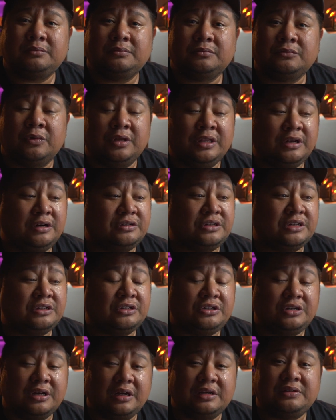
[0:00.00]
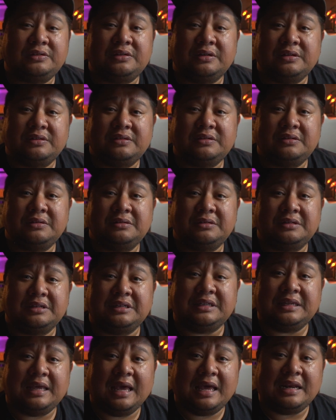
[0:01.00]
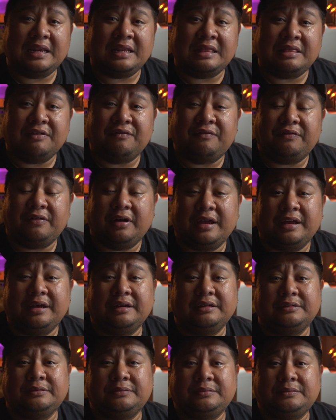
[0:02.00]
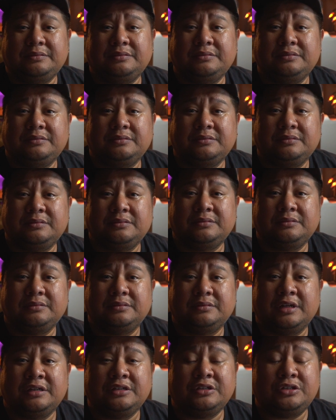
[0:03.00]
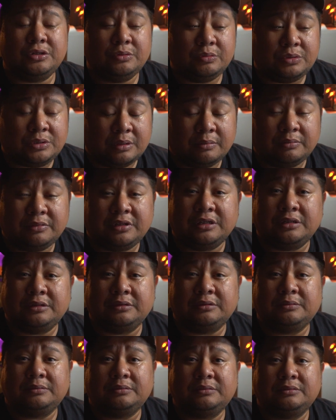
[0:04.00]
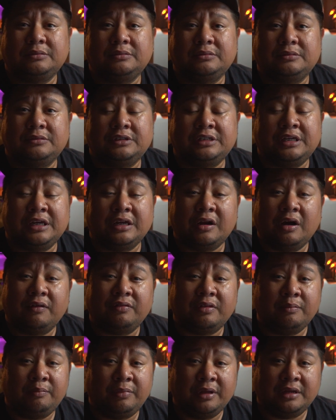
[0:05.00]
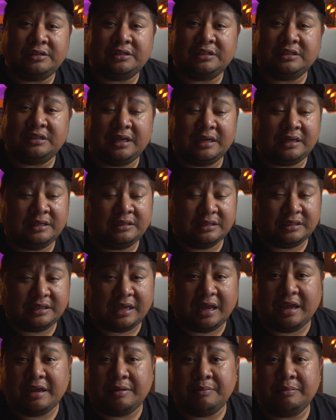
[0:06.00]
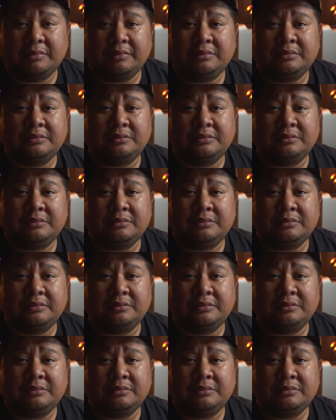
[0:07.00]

When there's injustice, to get in the fight and do something. Get off the bench and get in the game.